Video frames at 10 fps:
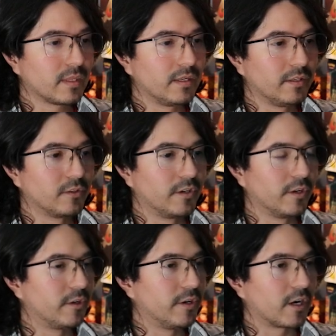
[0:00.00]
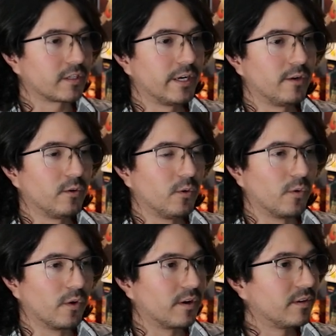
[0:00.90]
either another Noctowl
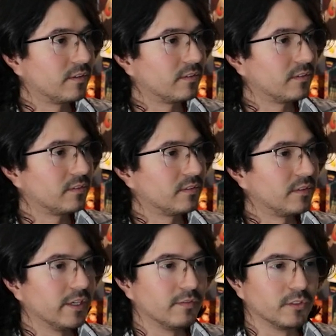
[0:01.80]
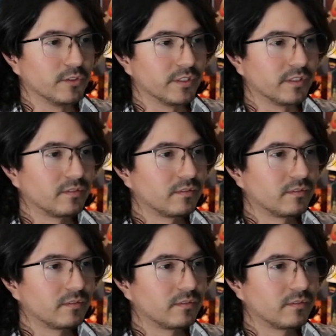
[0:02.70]
or the evolution,